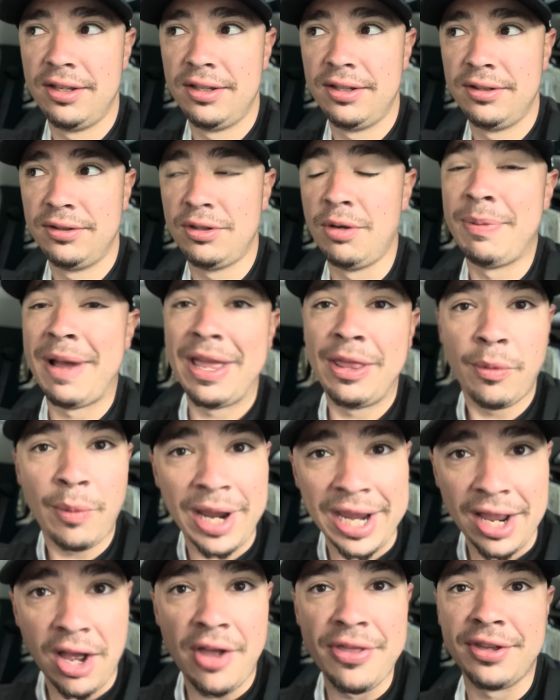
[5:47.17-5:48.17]
So by the
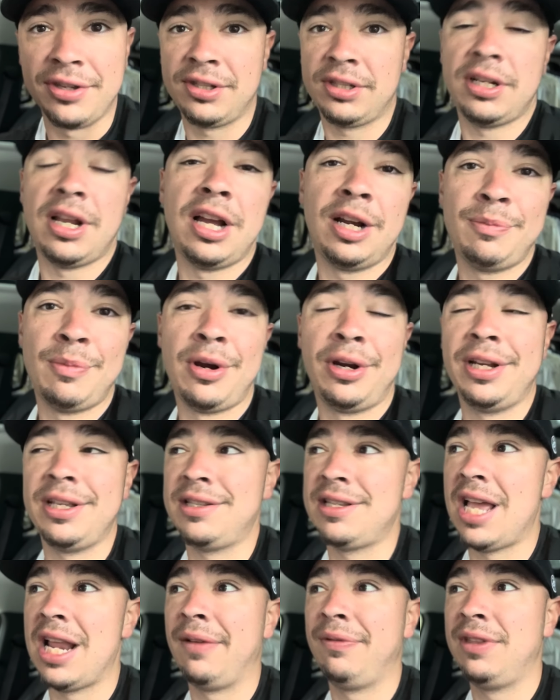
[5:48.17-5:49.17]
way, on the stock market
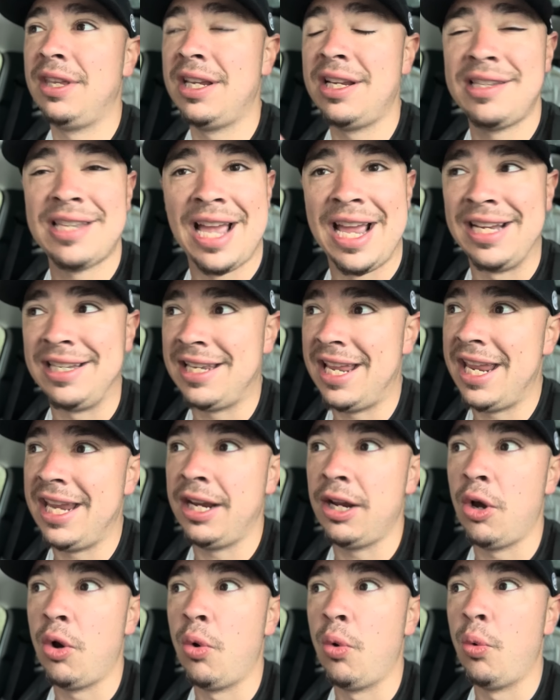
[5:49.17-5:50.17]
side of things, I take
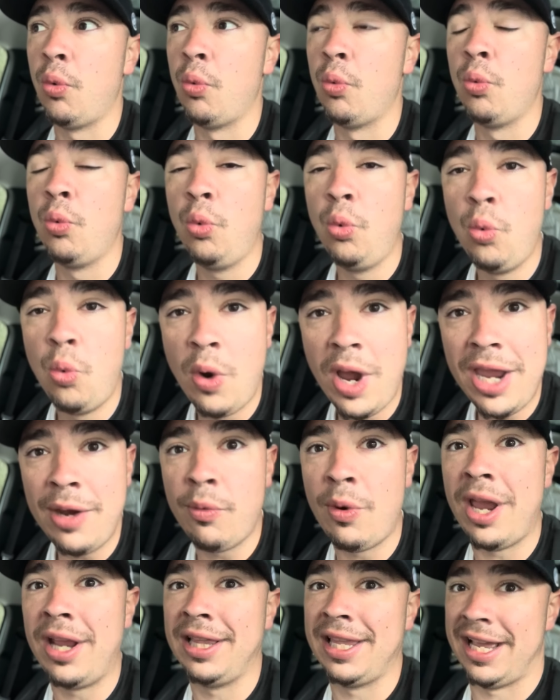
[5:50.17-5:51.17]
way
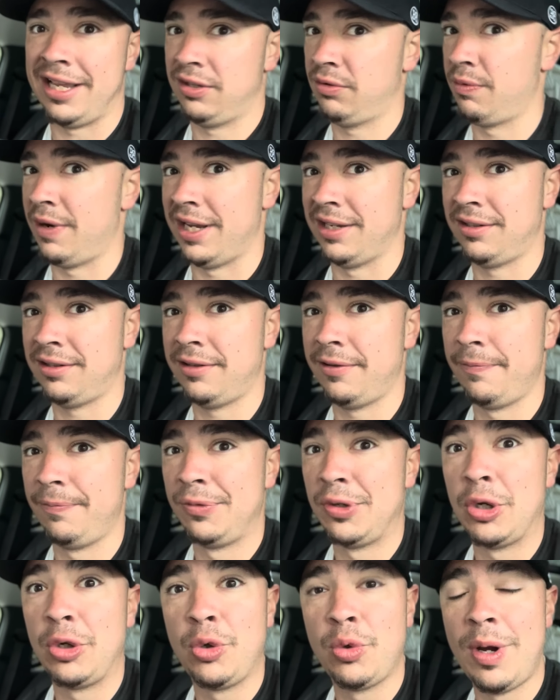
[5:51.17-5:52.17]
less risk.
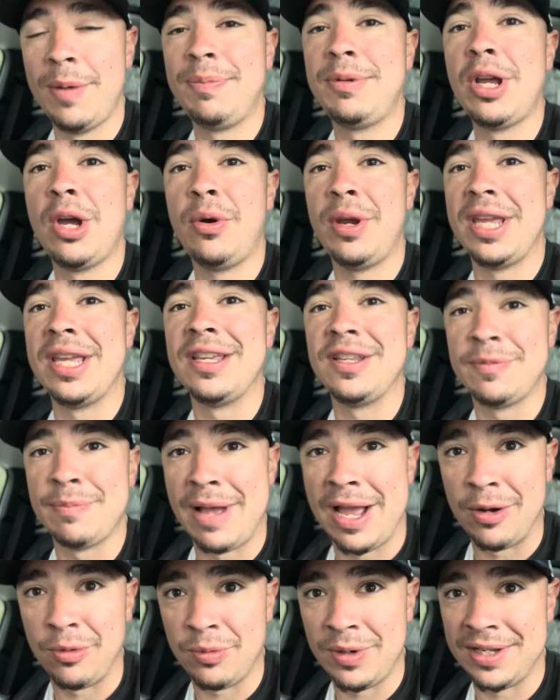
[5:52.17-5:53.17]
Crypto is
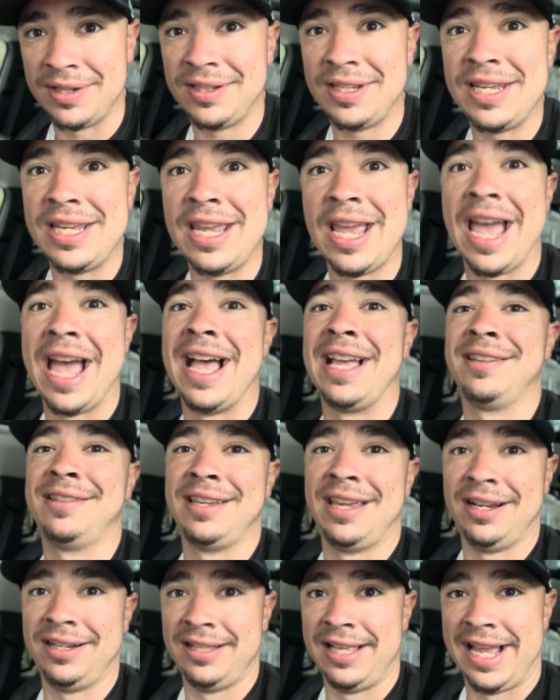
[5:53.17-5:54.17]
my risky
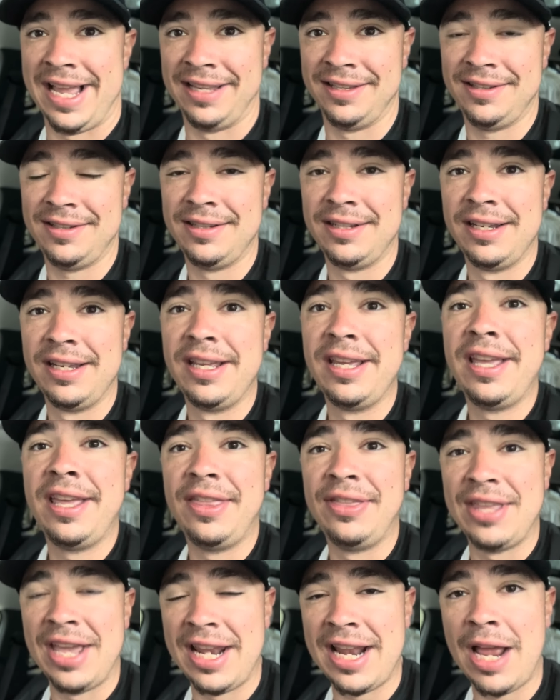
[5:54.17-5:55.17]
asset class.
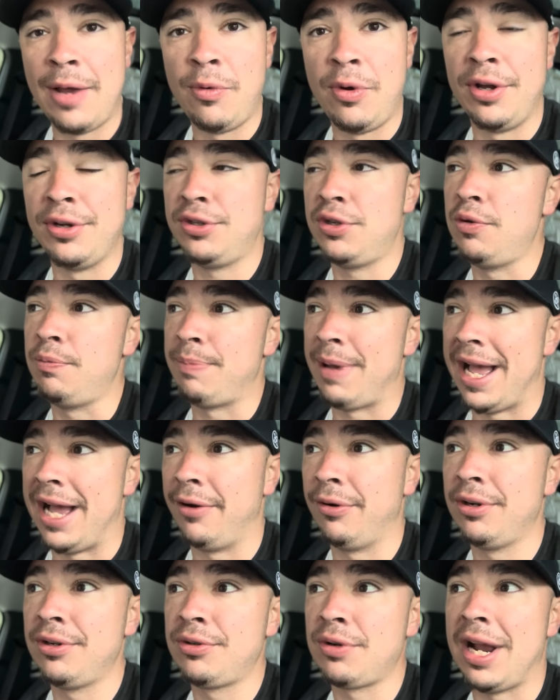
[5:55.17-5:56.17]
Then I want to
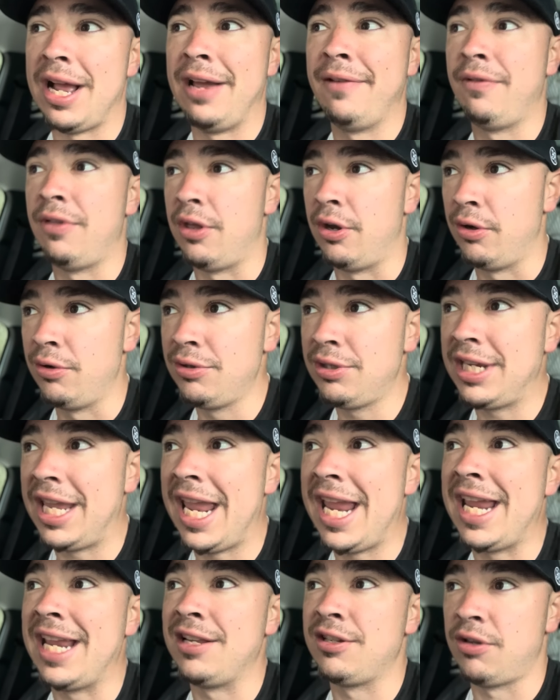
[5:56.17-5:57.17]
power drive those
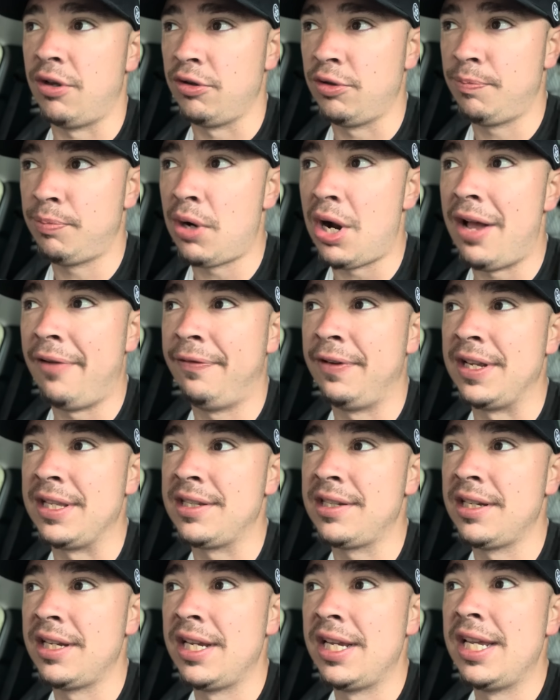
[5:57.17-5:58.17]
gains, those
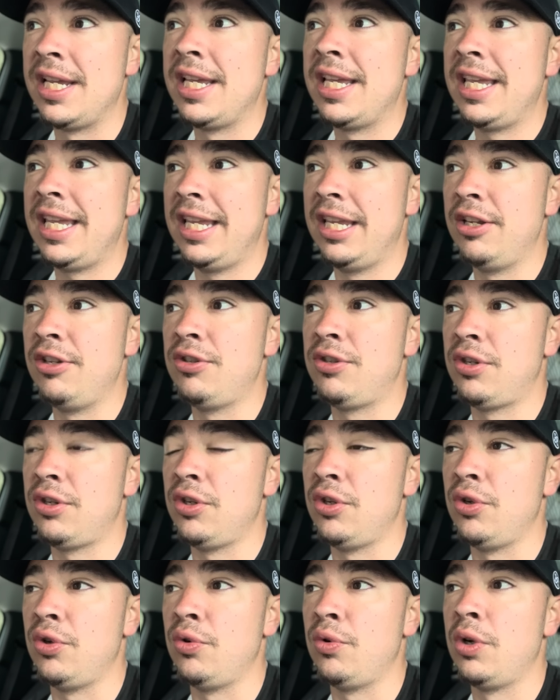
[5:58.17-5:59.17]
profits,
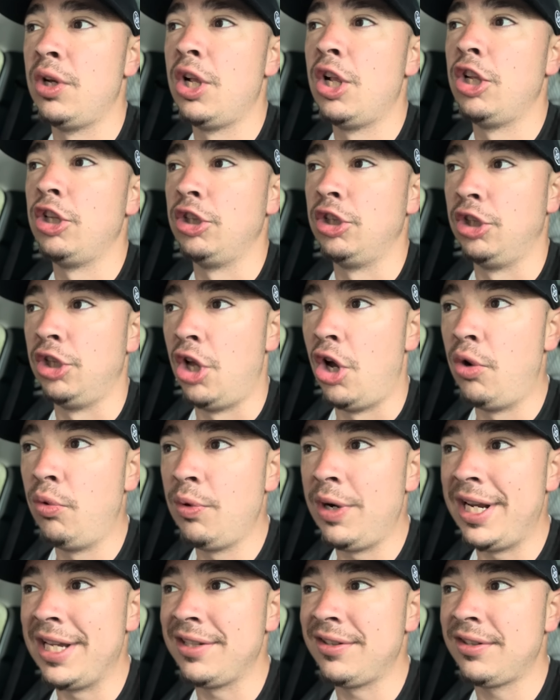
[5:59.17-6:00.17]
into low
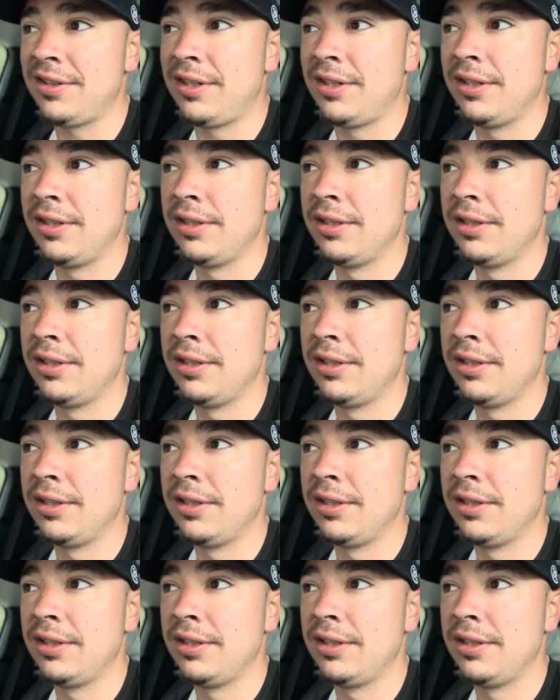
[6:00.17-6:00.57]
risk